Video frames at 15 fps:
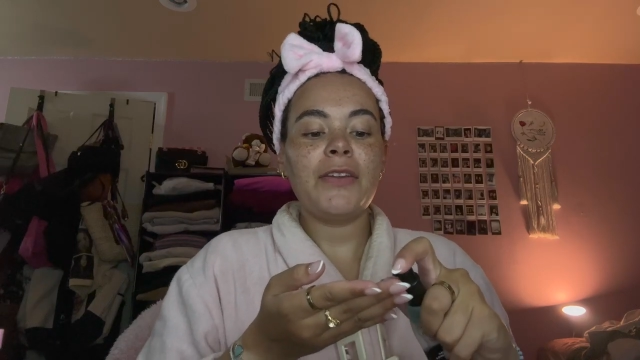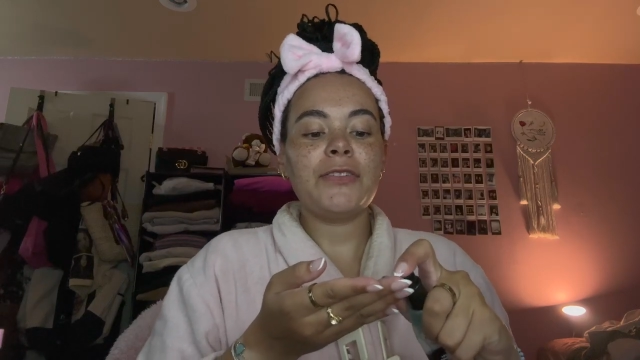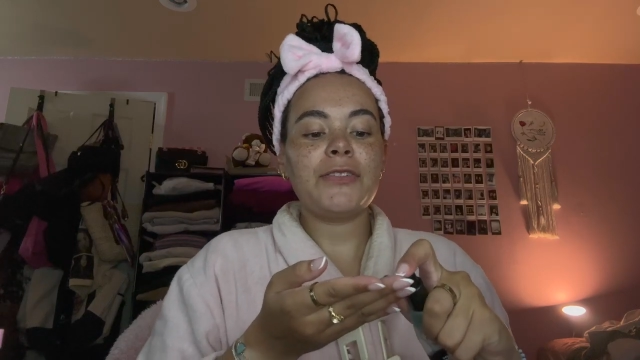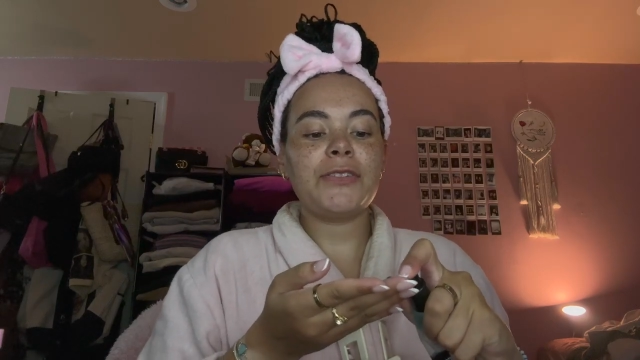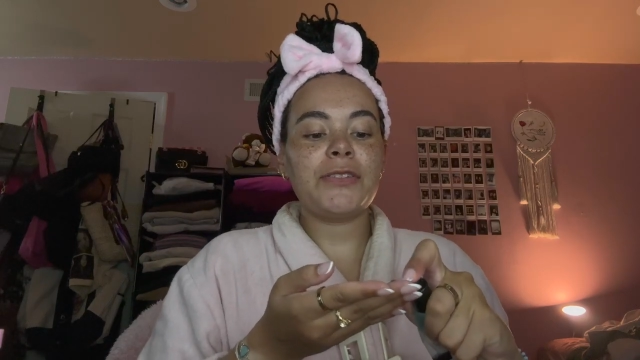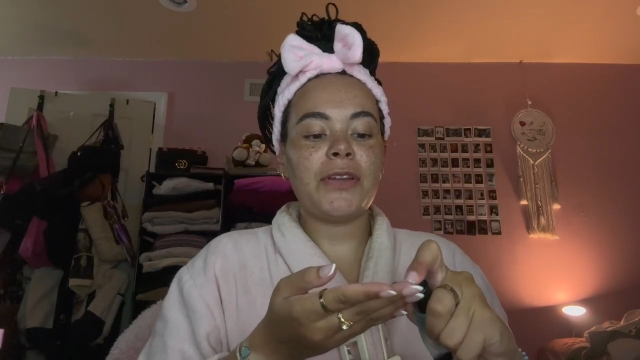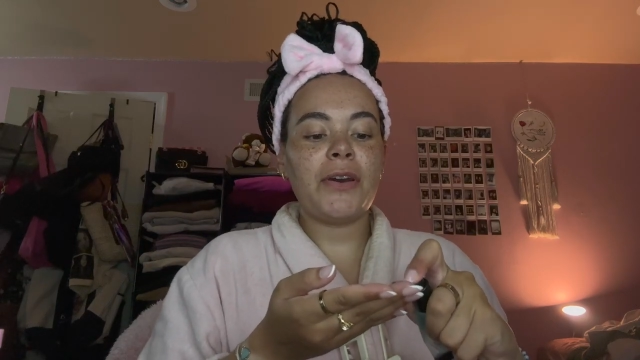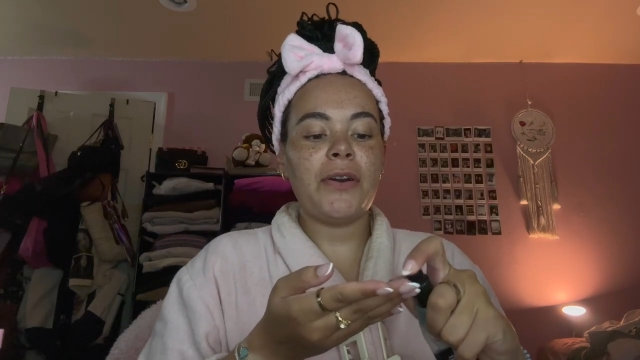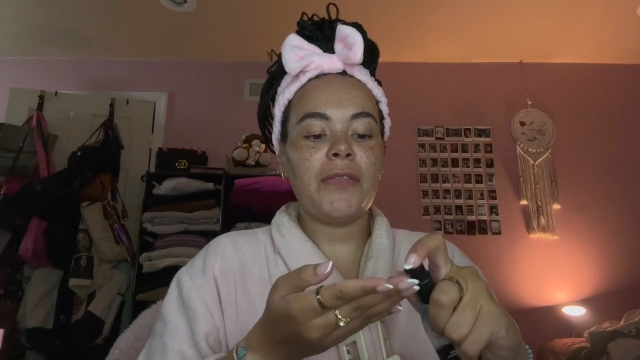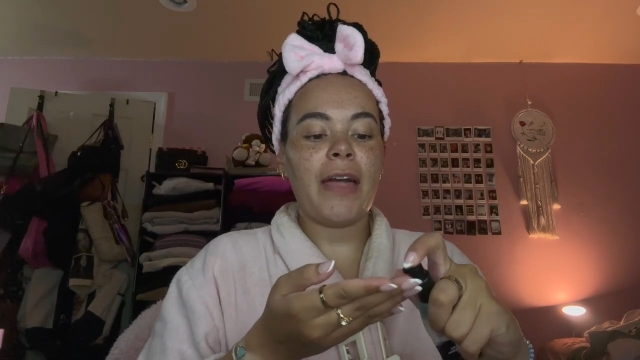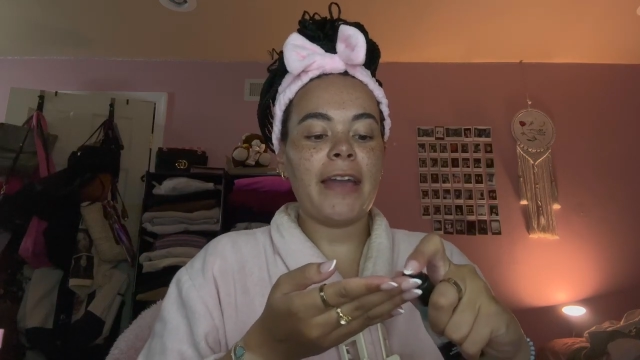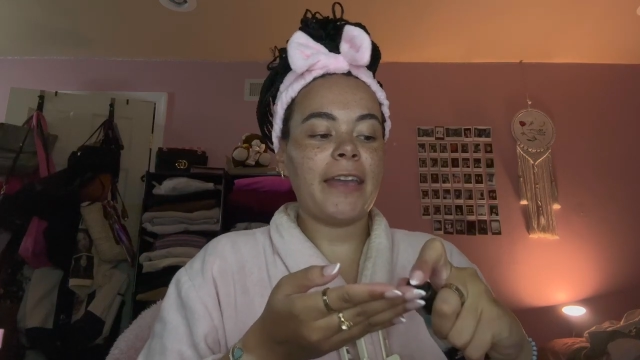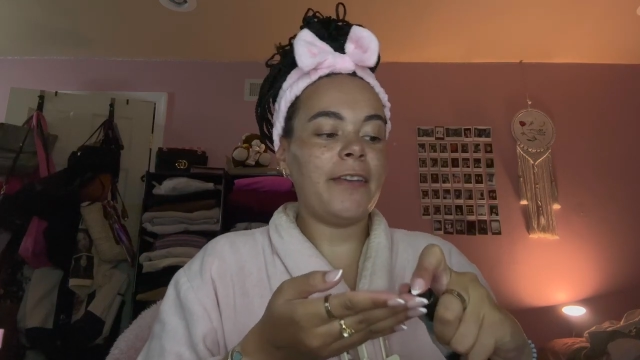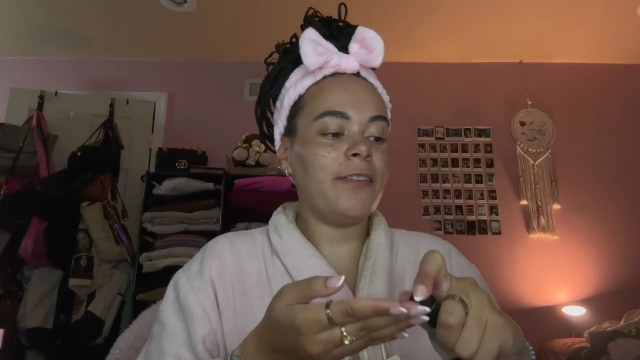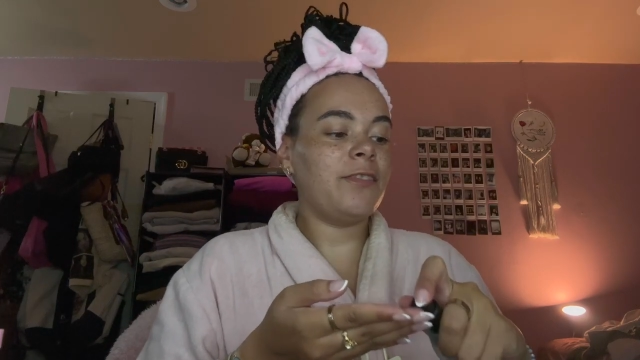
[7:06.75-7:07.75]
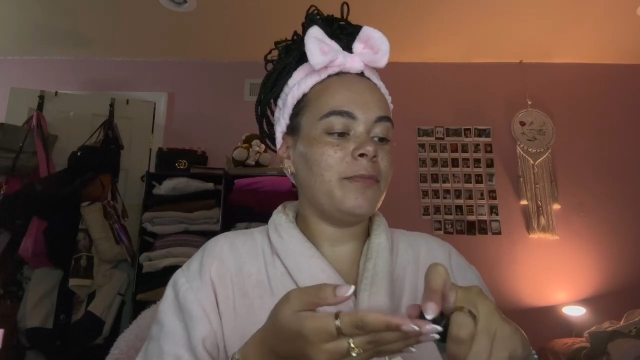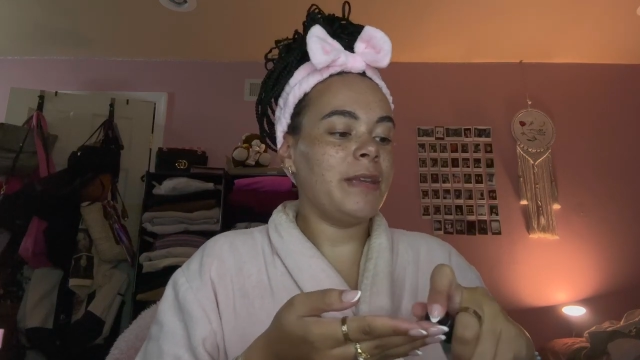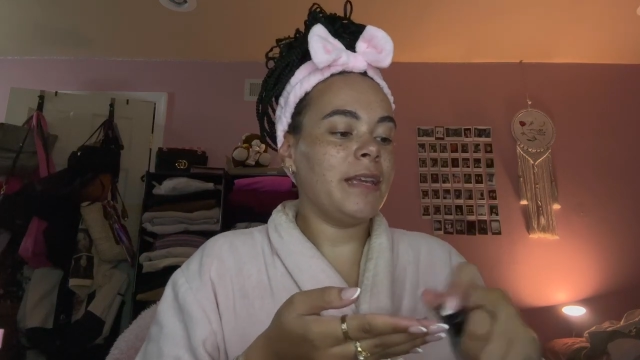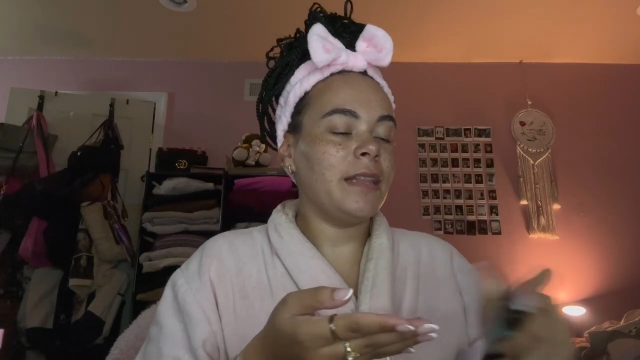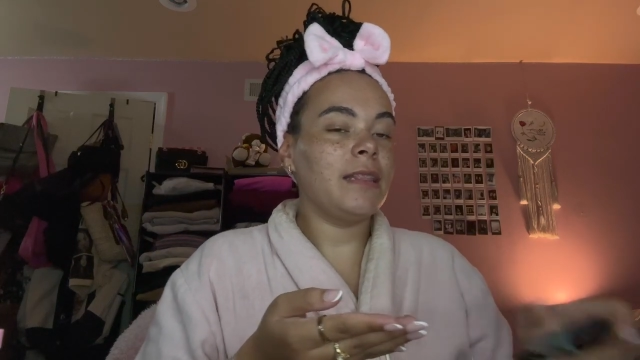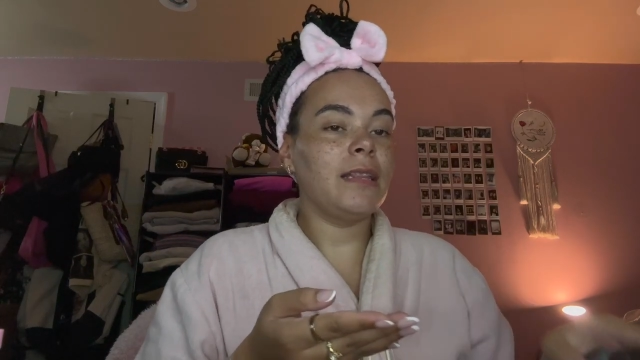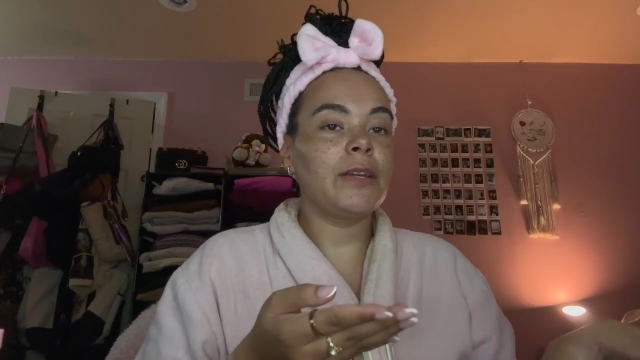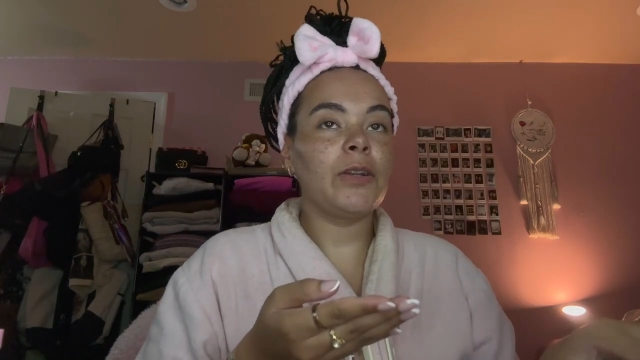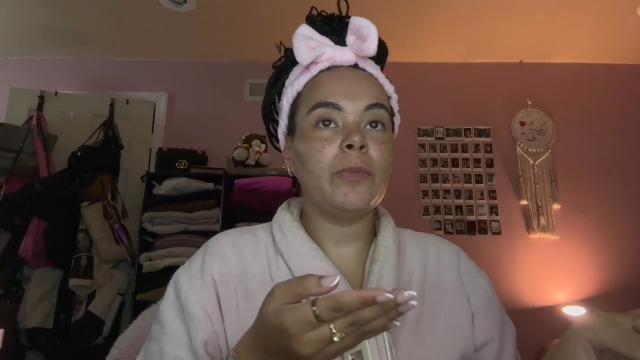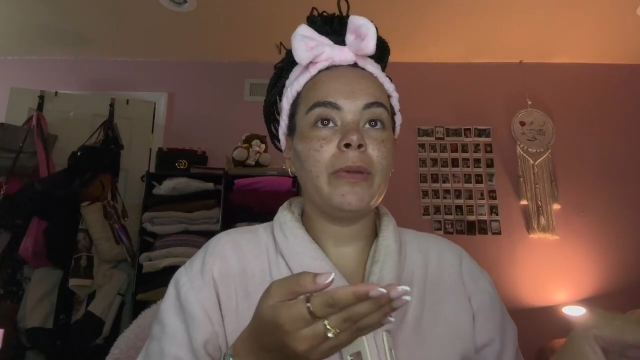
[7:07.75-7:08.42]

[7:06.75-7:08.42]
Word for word: So that gives me a little